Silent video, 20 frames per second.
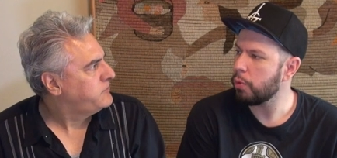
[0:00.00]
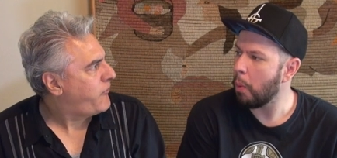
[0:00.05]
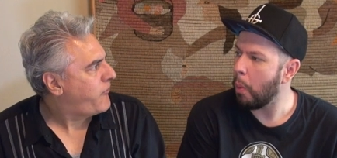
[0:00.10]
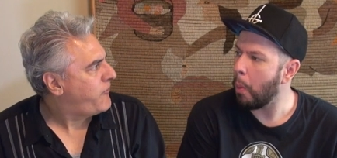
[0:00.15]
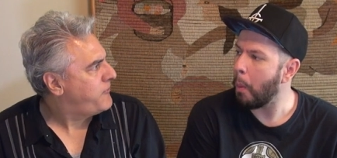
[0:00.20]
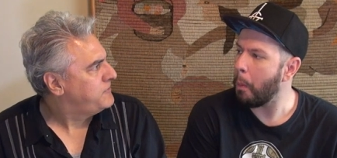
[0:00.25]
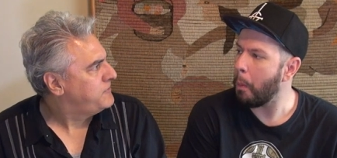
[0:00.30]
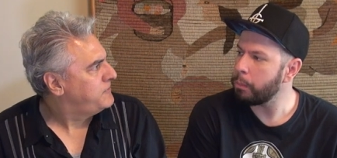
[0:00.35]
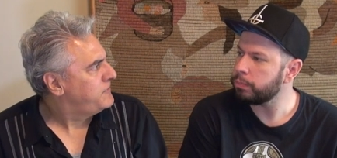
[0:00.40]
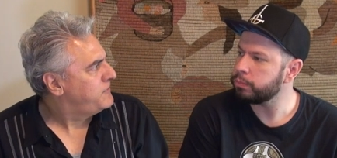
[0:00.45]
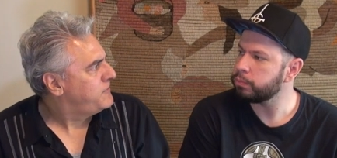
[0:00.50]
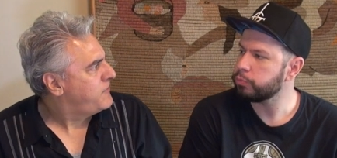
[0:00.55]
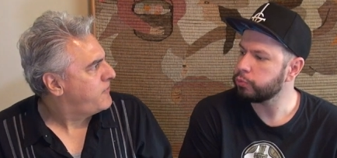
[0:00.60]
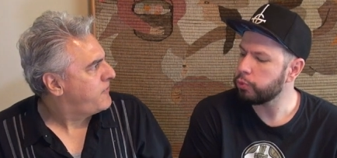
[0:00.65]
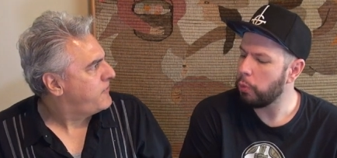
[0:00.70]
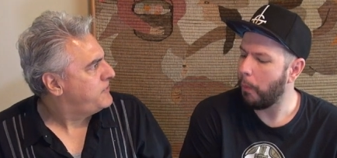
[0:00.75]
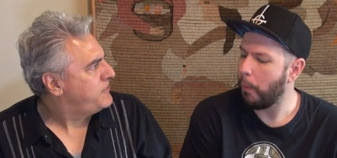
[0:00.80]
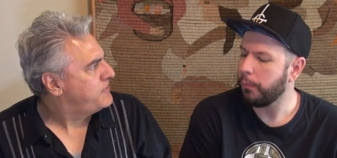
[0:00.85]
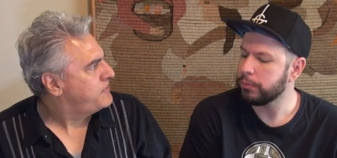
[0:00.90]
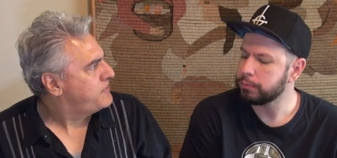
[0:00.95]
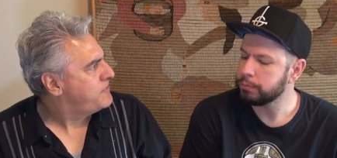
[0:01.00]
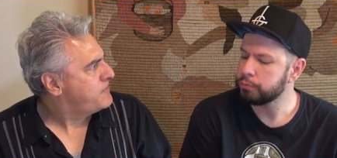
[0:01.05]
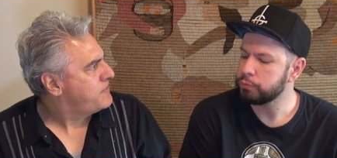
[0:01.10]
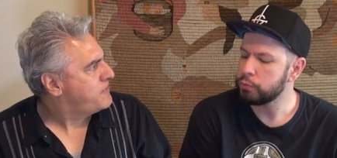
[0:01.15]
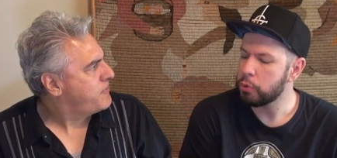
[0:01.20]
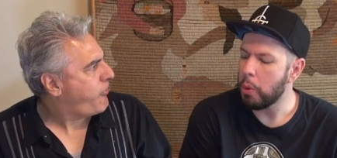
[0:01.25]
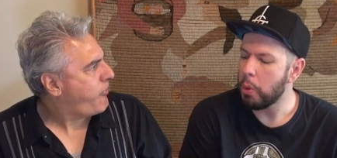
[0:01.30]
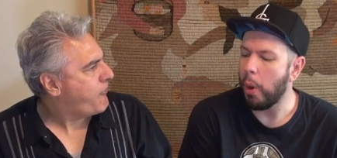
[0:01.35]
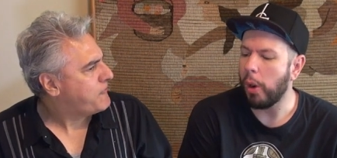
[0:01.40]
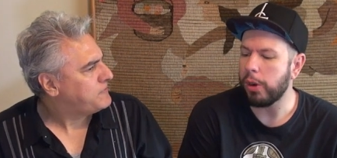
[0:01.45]
Speaker 1: Mm-hmm.
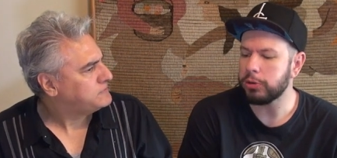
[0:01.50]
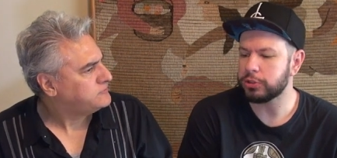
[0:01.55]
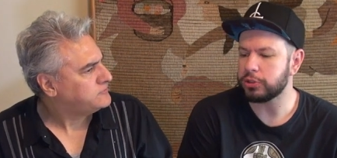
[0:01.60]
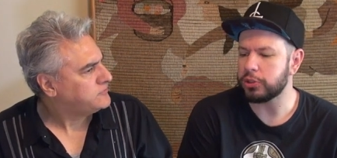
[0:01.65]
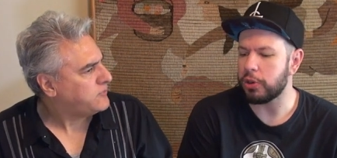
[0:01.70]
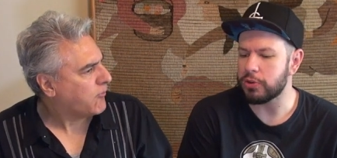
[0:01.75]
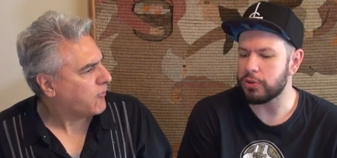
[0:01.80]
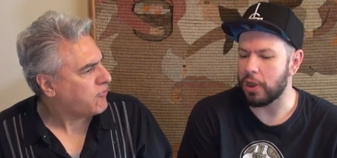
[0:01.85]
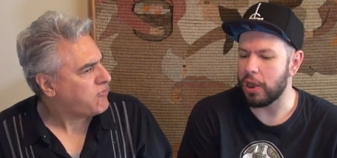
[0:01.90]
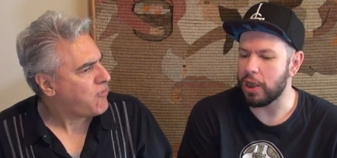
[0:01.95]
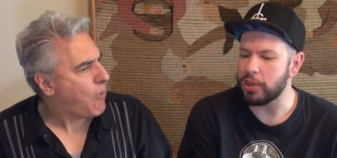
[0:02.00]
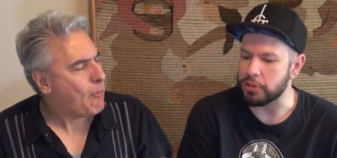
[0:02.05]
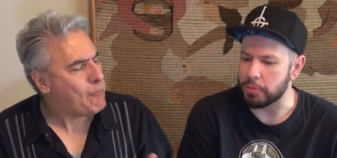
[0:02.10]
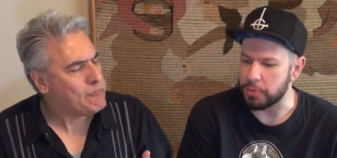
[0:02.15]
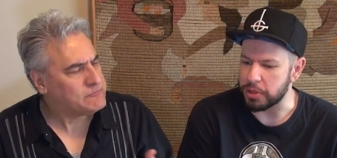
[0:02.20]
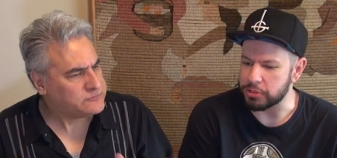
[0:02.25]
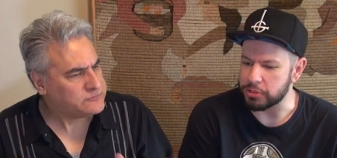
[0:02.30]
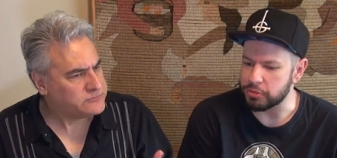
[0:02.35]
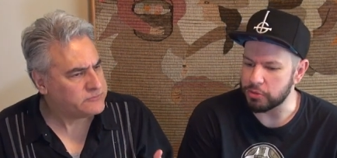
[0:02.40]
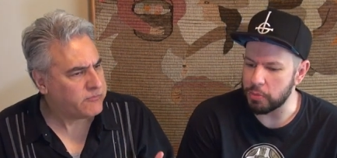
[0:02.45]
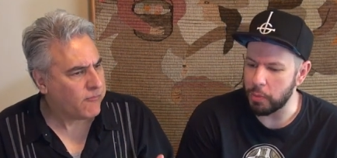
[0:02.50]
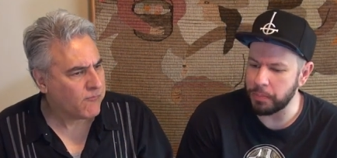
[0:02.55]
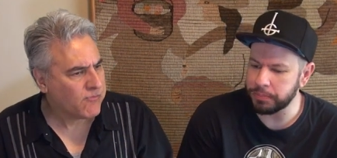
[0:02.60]
Oh, so condiment.